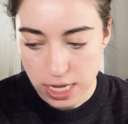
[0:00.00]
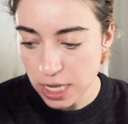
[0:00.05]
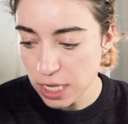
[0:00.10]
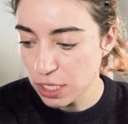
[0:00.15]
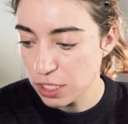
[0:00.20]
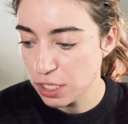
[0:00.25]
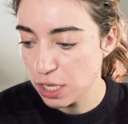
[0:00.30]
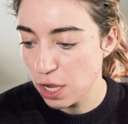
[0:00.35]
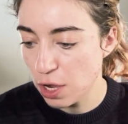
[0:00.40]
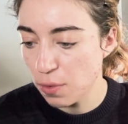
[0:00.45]

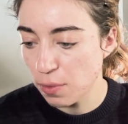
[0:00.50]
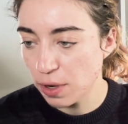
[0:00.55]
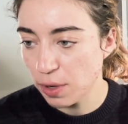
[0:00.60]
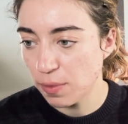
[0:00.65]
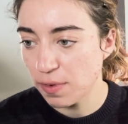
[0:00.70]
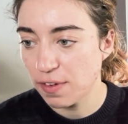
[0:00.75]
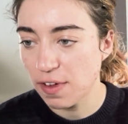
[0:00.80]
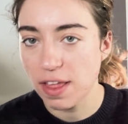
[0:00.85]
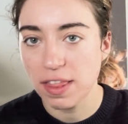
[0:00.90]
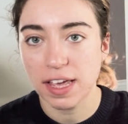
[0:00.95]
So
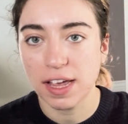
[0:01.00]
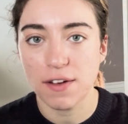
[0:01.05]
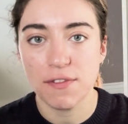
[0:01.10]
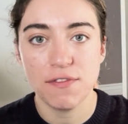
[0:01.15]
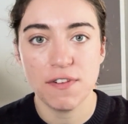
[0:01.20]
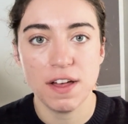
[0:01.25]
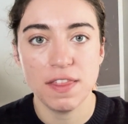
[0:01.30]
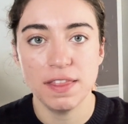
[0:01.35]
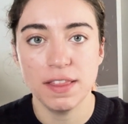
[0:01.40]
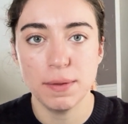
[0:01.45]
we've got like a
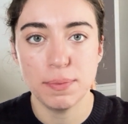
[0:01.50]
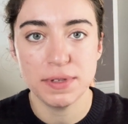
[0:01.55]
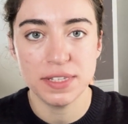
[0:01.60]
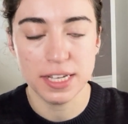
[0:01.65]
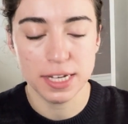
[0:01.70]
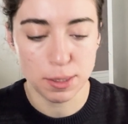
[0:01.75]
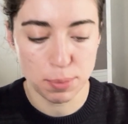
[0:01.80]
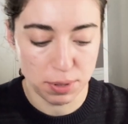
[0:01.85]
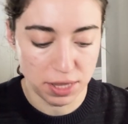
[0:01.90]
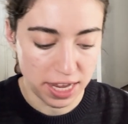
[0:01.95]
fun
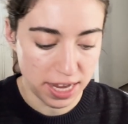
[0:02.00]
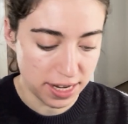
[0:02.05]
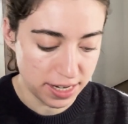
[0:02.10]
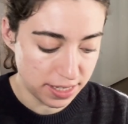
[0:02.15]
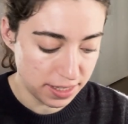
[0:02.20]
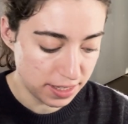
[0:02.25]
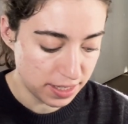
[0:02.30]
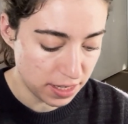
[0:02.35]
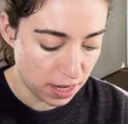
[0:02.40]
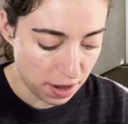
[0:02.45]
lipstick planned
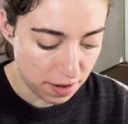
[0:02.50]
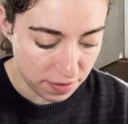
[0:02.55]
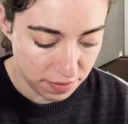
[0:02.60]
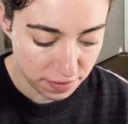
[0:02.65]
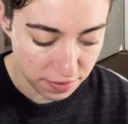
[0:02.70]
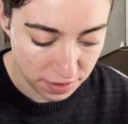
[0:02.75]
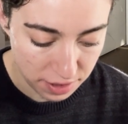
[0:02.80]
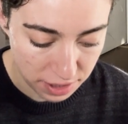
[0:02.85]
and stuff.